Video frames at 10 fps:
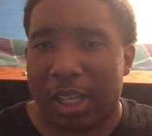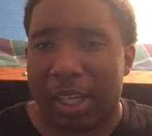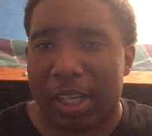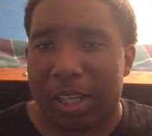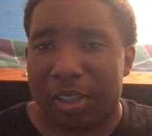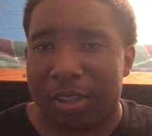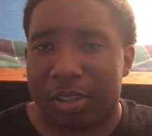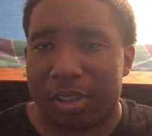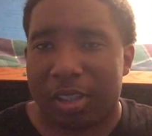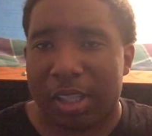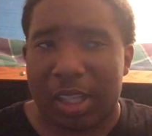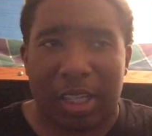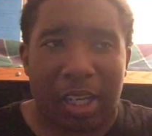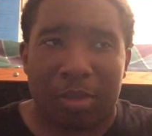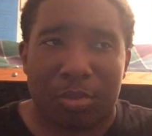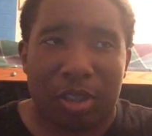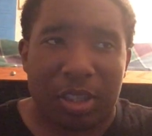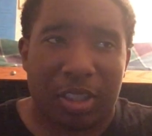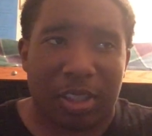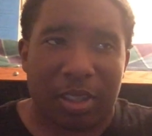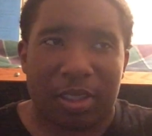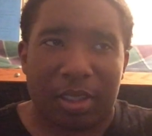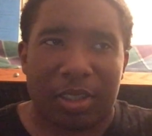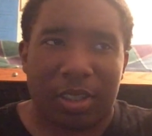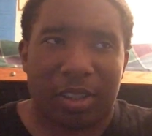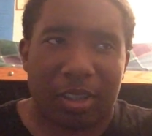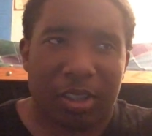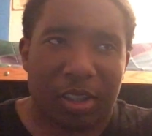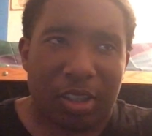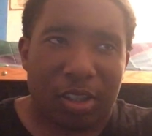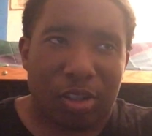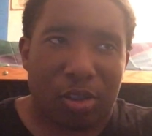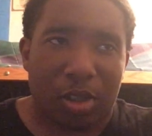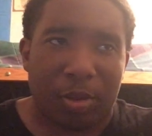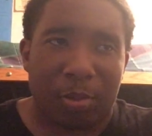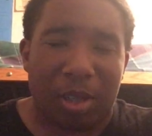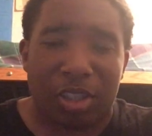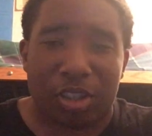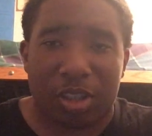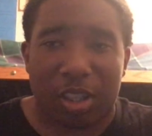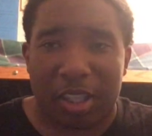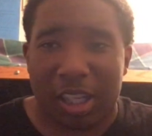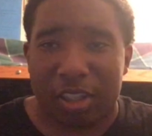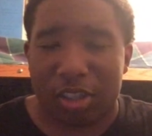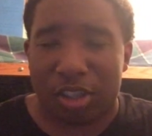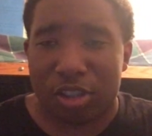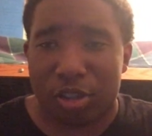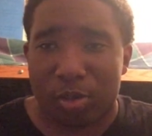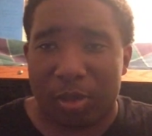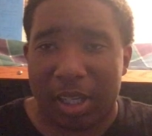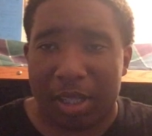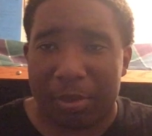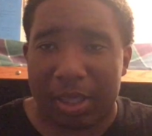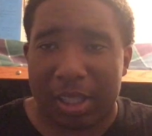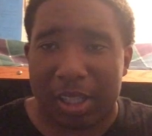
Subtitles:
and I'm just gonna be watching a lot of other new anime